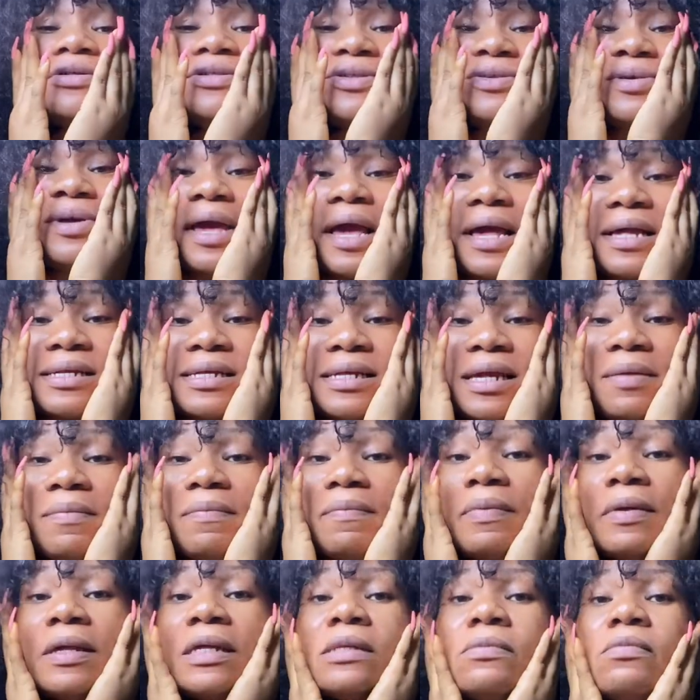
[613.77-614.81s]
to you guys a
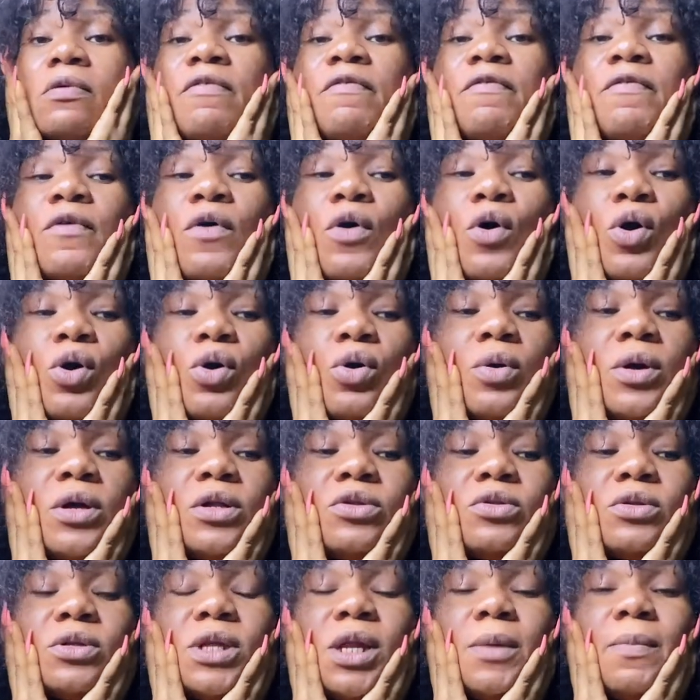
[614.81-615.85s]
bit before going
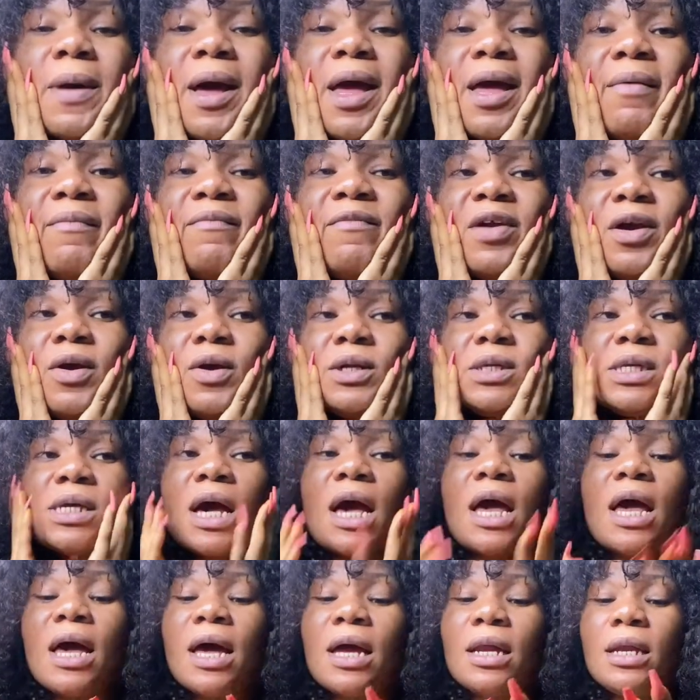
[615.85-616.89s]
to sleep. I am very
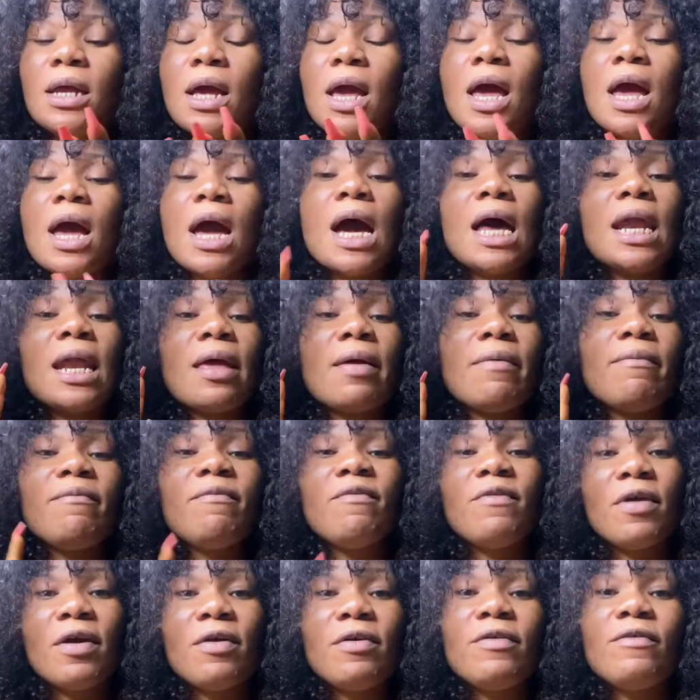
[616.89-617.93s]
tired and I am
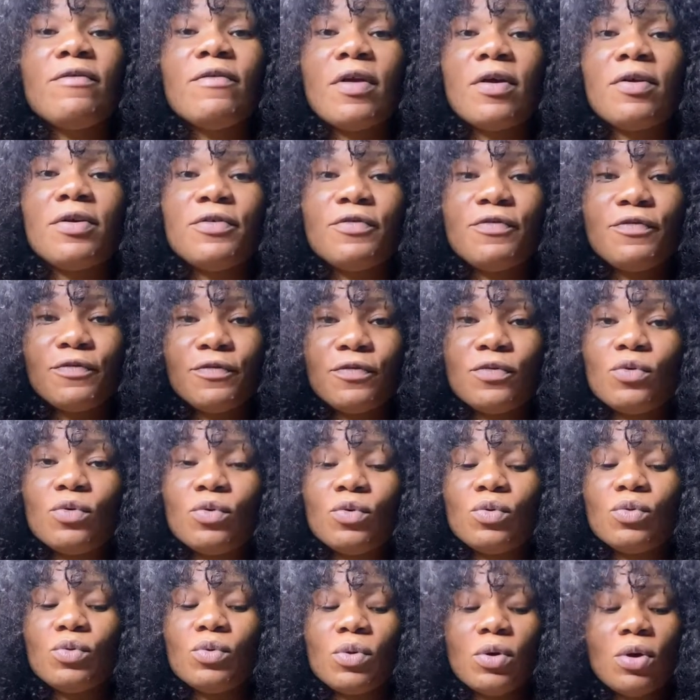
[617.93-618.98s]
very, very
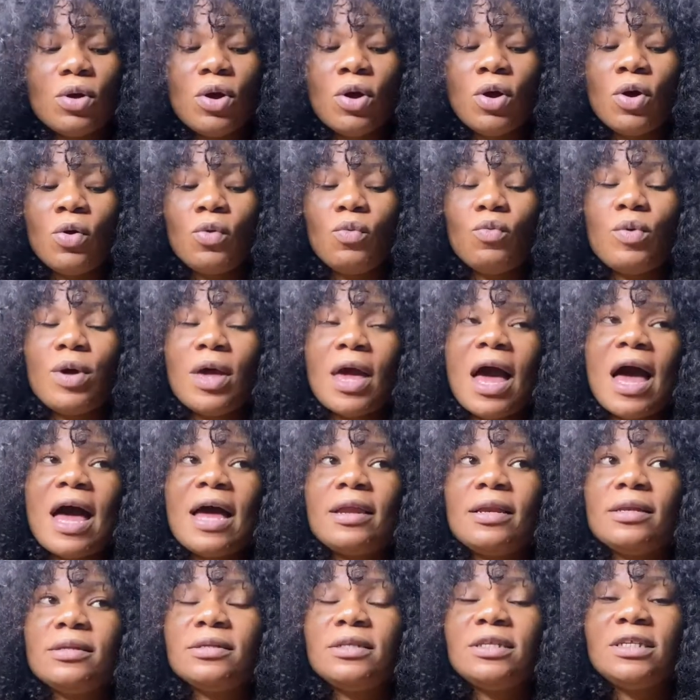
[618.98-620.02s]
full. We
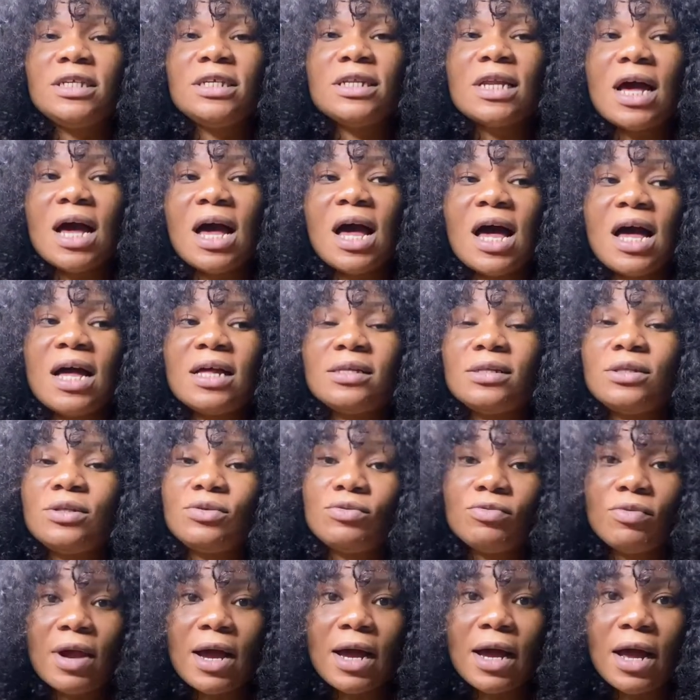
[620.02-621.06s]
had dinner at
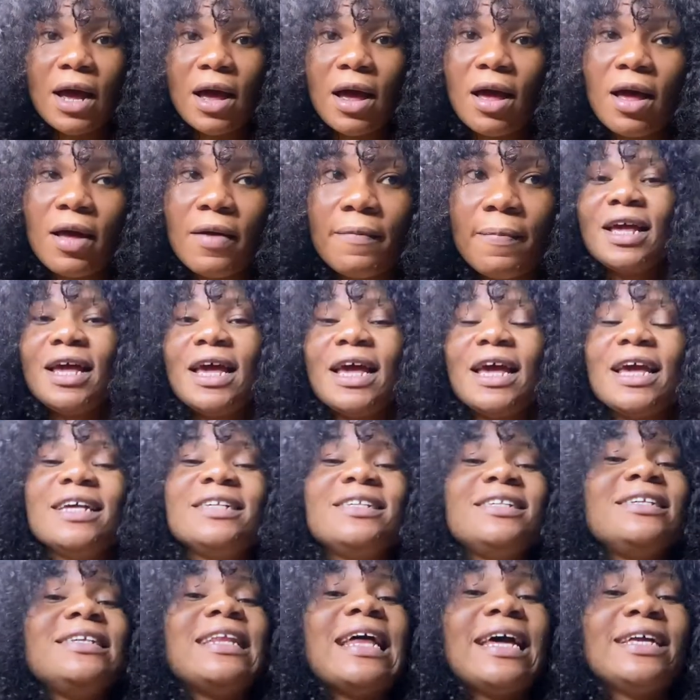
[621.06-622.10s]
Turaka.
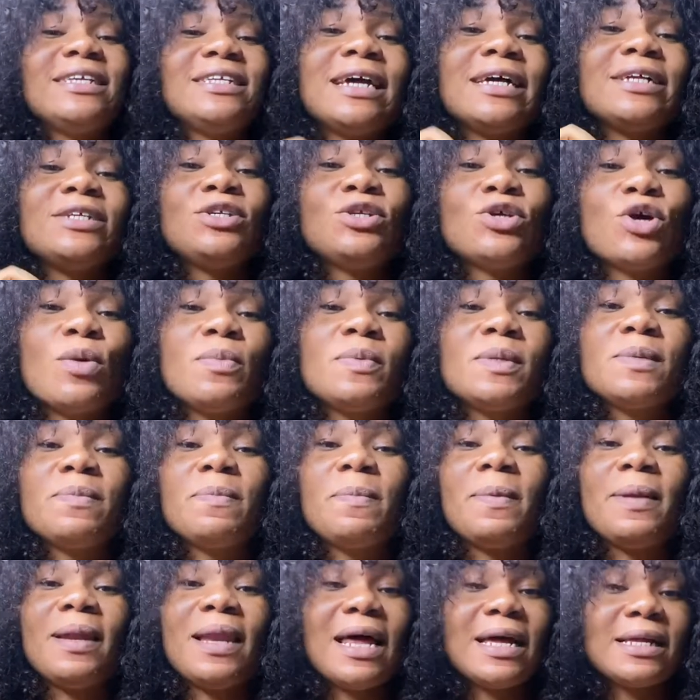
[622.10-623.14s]
It's the Niger chops
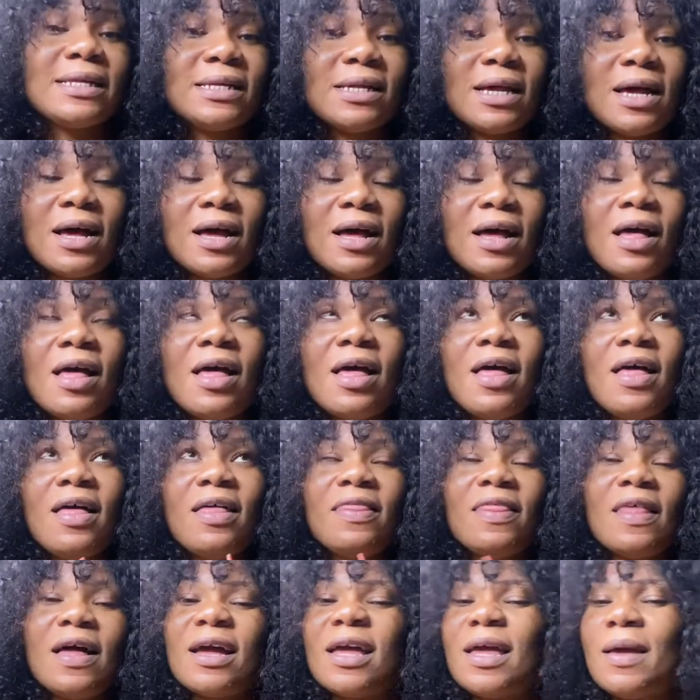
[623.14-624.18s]
platter
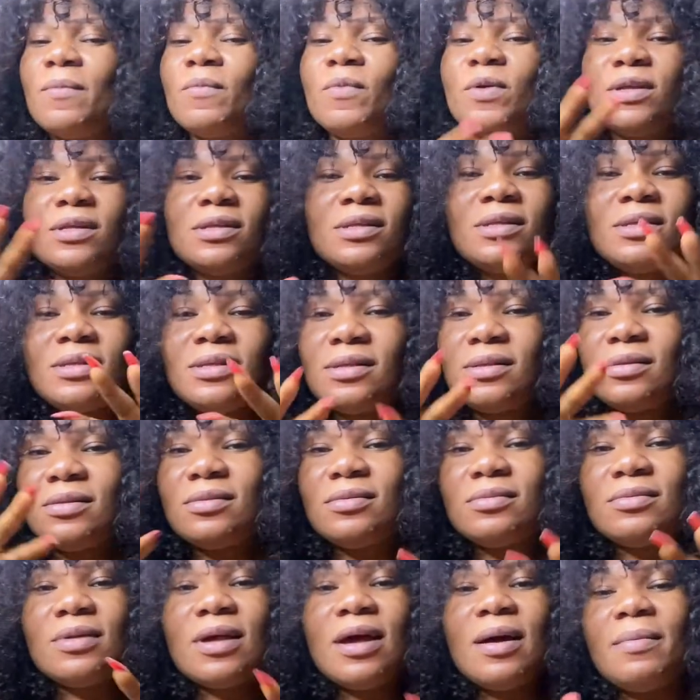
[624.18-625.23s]
that came with
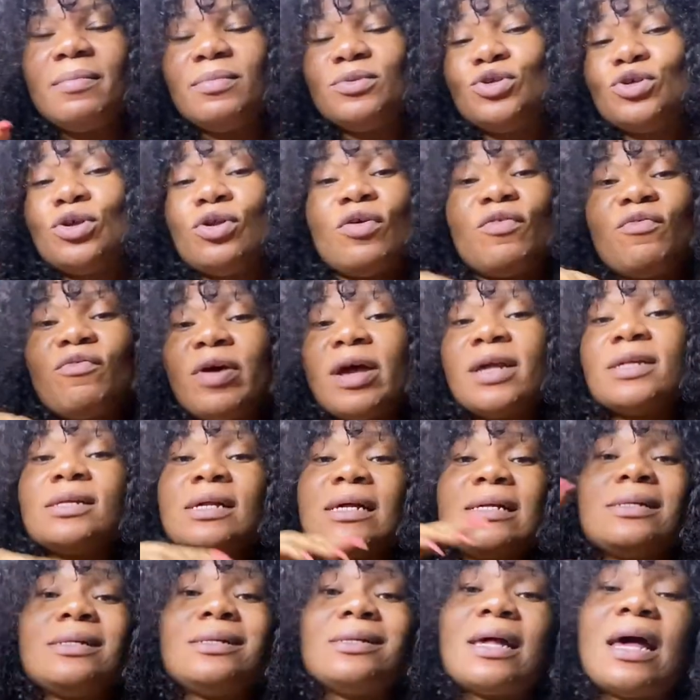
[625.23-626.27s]
jollof rice
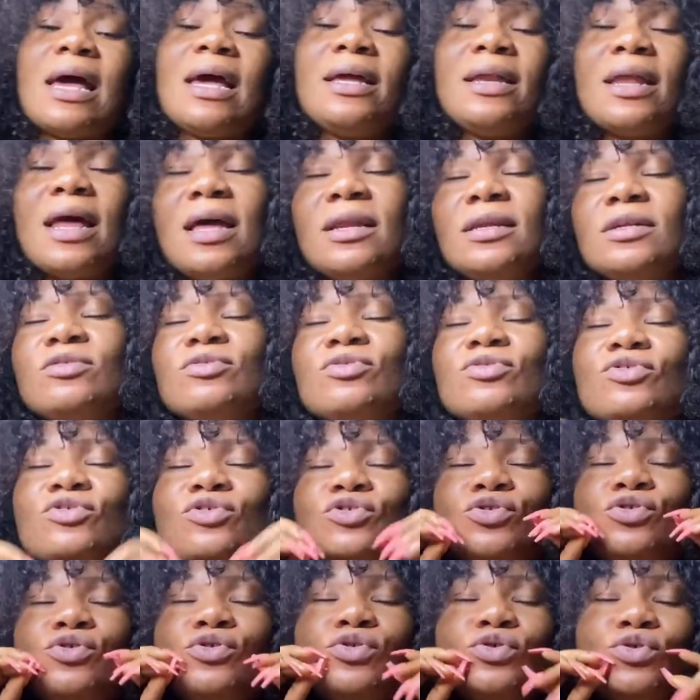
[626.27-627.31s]
aside and it was
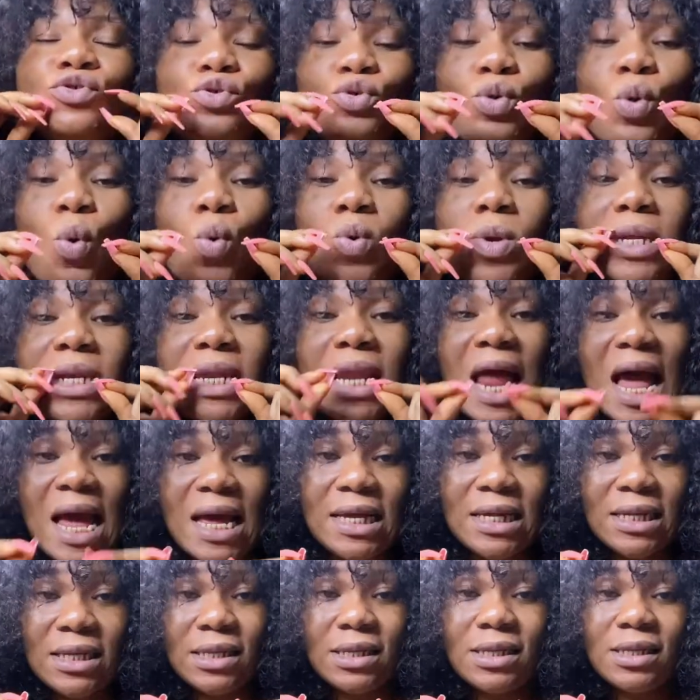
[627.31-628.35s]
so
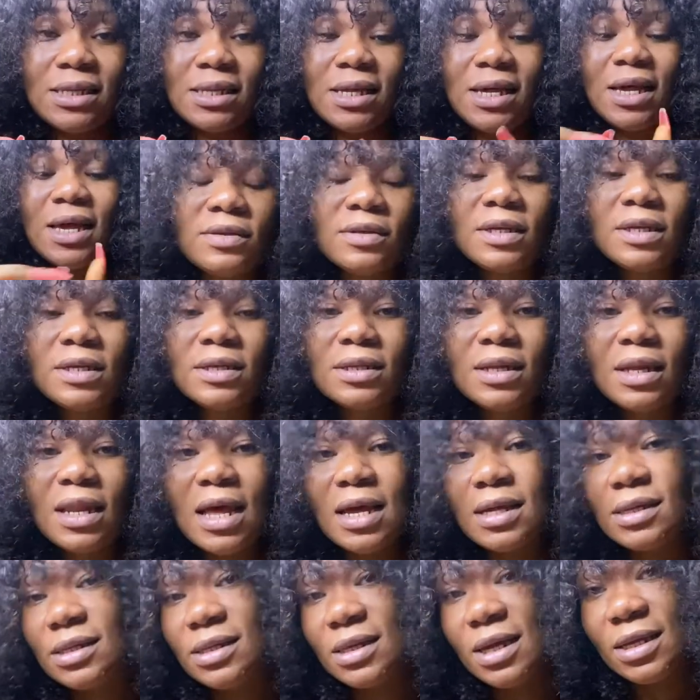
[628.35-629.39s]
nice. Today is the
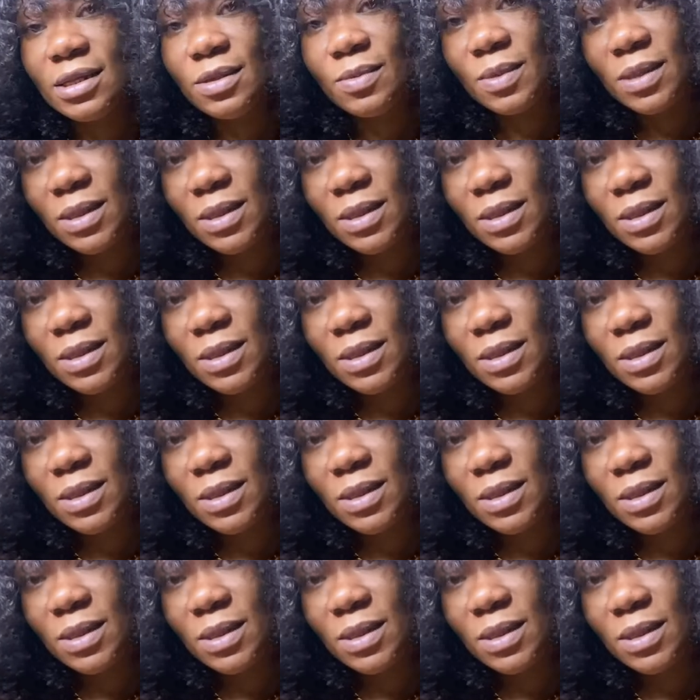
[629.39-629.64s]
last night we're